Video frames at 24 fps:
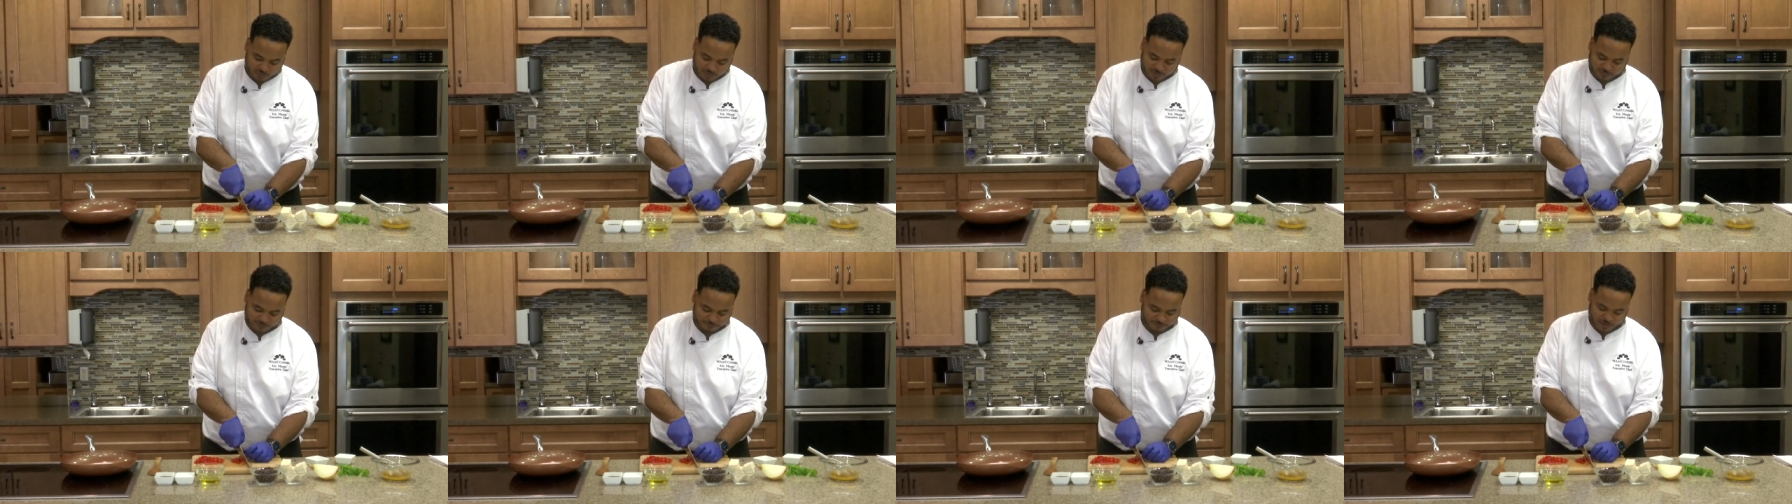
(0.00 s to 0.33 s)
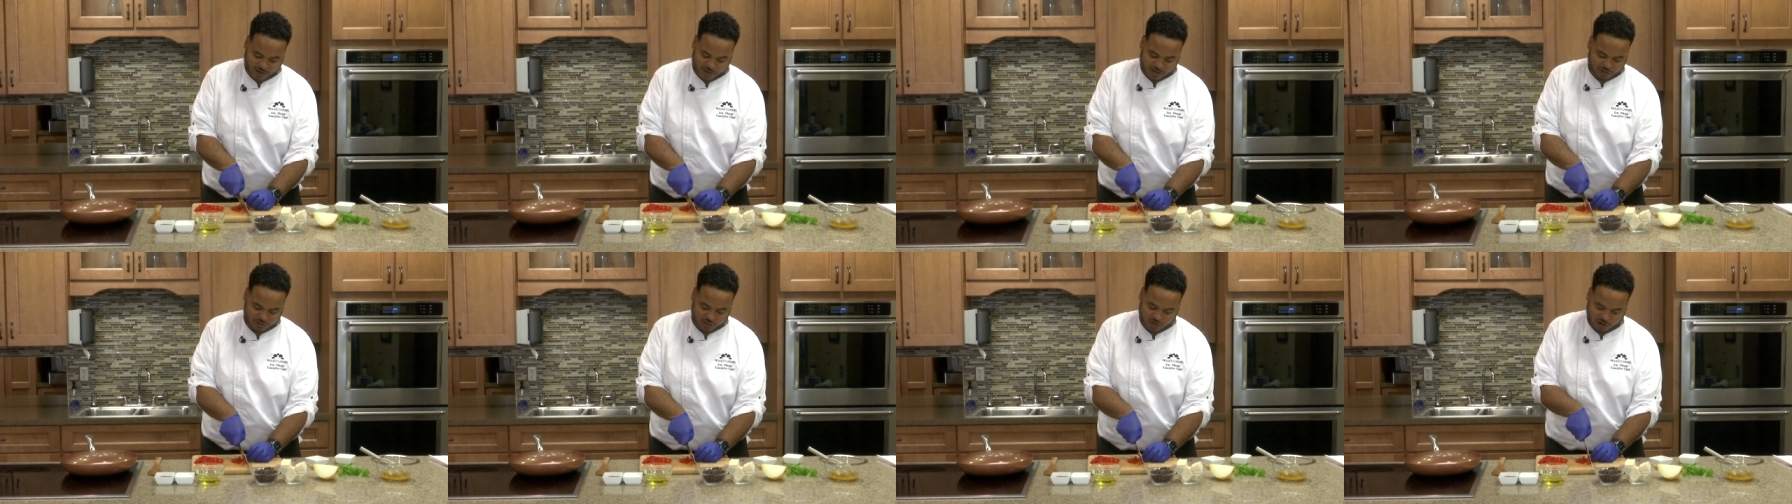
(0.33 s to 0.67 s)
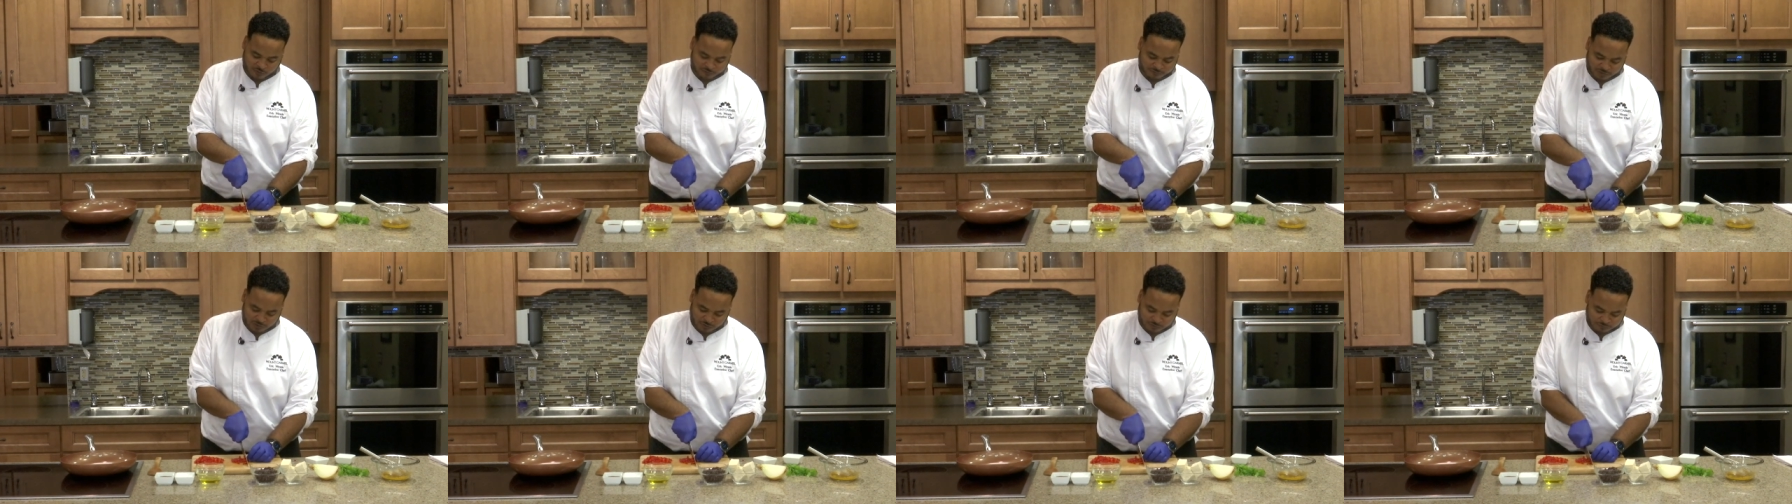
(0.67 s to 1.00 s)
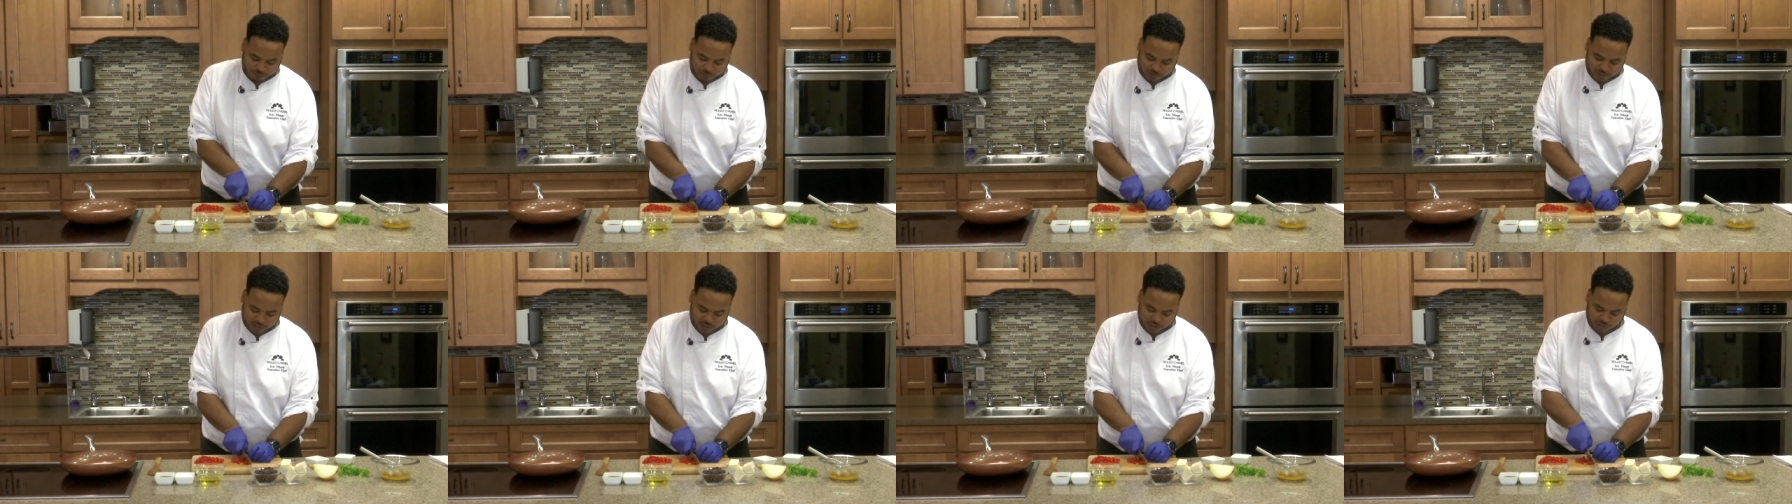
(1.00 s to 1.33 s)
but you know, feel
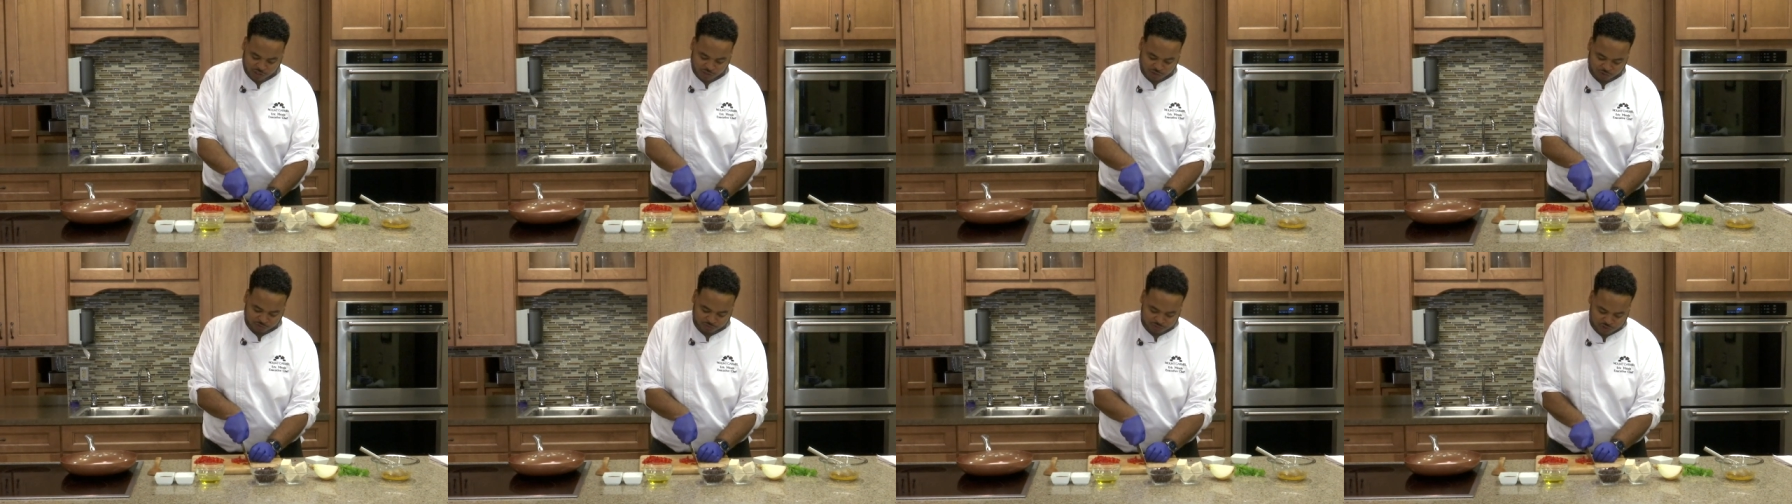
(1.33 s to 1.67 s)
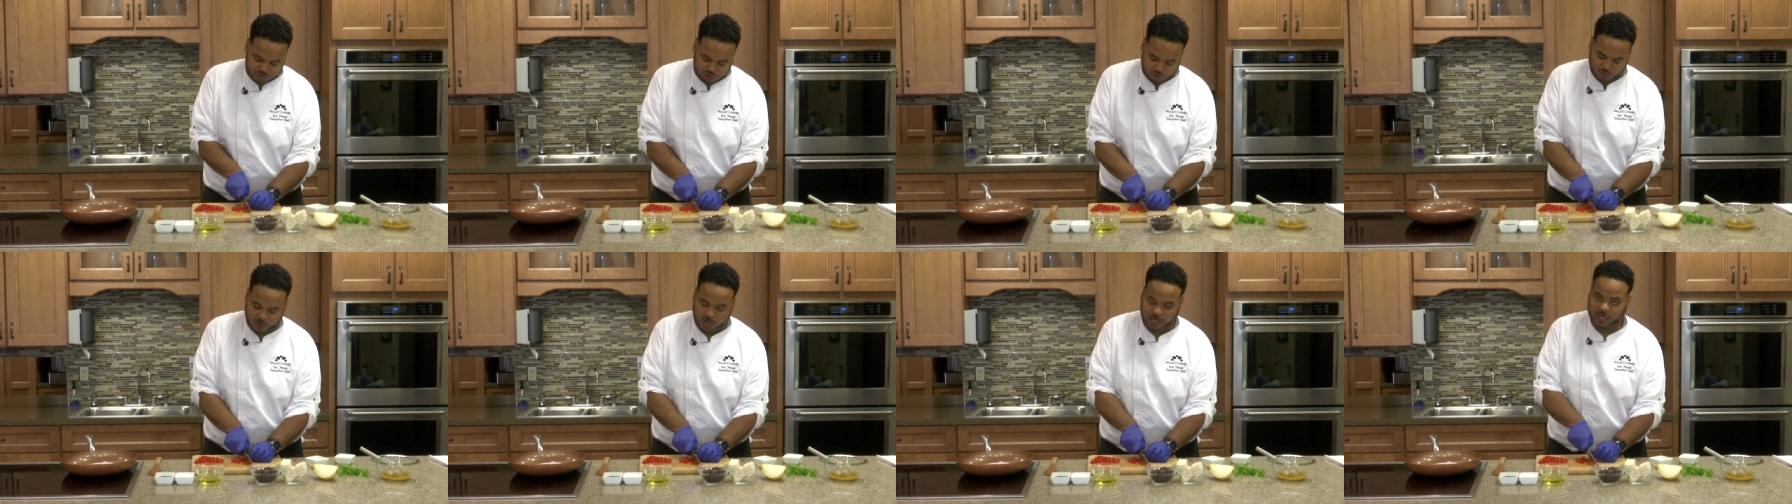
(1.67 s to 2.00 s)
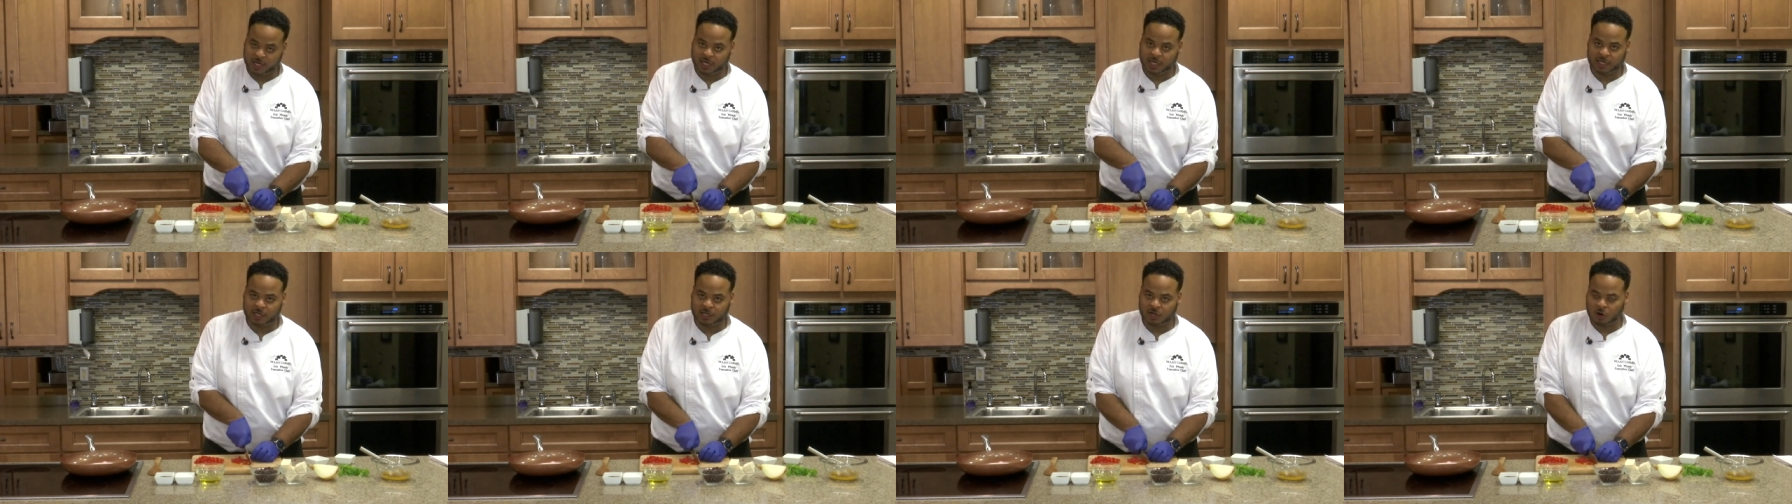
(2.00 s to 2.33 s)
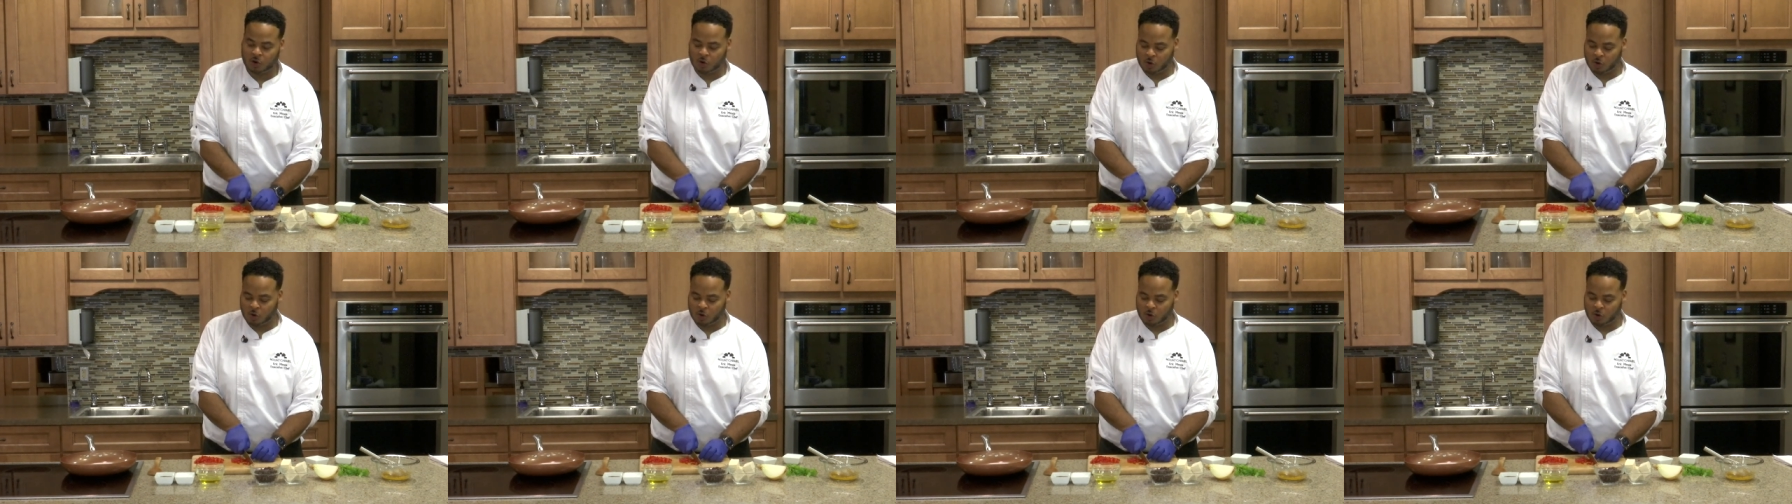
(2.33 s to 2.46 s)
free to use green,